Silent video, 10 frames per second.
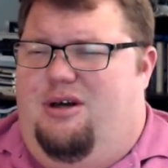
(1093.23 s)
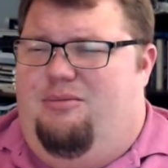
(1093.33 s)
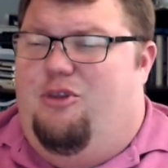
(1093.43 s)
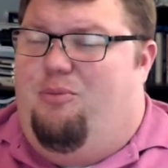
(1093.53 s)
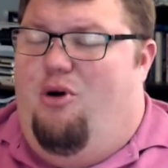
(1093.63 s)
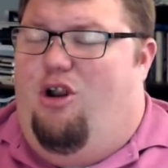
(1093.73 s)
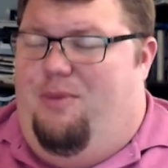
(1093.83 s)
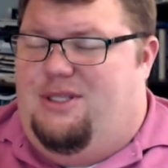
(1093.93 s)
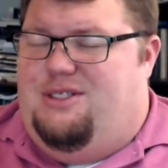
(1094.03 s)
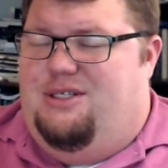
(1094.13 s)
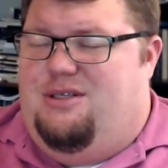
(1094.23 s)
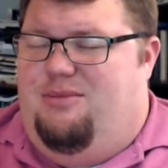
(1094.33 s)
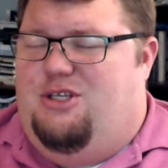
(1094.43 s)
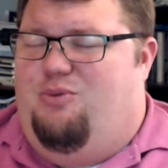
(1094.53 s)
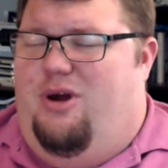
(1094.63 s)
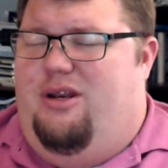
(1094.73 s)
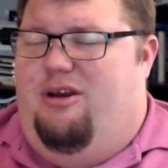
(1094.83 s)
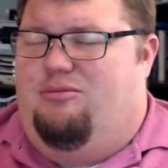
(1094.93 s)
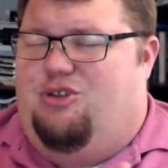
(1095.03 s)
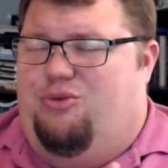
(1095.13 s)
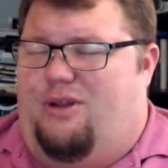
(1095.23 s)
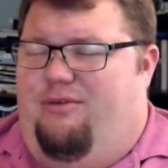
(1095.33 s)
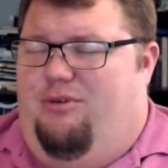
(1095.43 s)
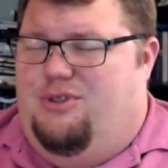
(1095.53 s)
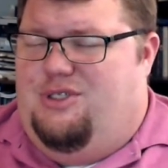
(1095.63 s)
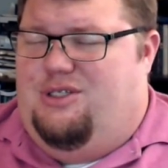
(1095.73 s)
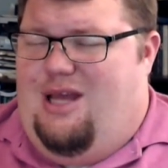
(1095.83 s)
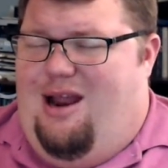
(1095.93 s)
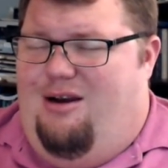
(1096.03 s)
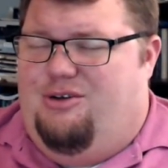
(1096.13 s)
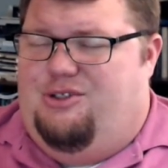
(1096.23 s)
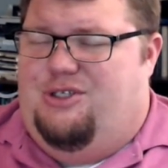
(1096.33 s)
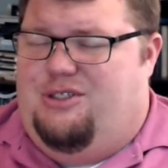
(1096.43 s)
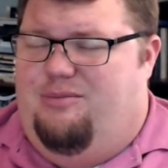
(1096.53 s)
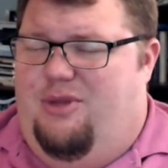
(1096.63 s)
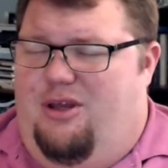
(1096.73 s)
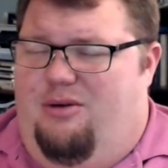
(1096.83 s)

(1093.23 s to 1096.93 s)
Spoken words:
the Parliament system is what helps to influences our system